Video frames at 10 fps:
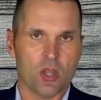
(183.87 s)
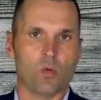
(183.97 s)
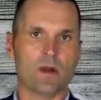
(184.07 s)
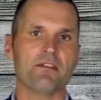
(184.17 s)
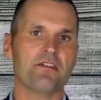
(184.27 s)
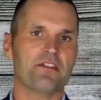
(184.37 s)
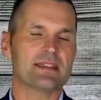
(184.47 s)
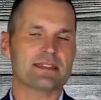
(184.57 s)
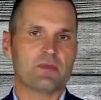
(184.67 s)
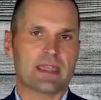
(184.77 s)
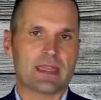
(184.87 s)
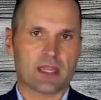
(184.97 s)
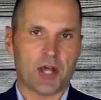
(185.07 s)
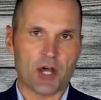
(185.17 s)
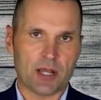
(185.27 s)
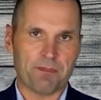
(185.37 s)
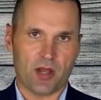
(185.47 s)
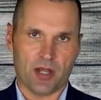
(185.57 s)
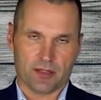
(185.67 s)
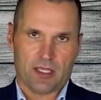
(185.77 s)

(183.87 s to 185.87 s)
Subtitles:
One of the things that we get caught up on,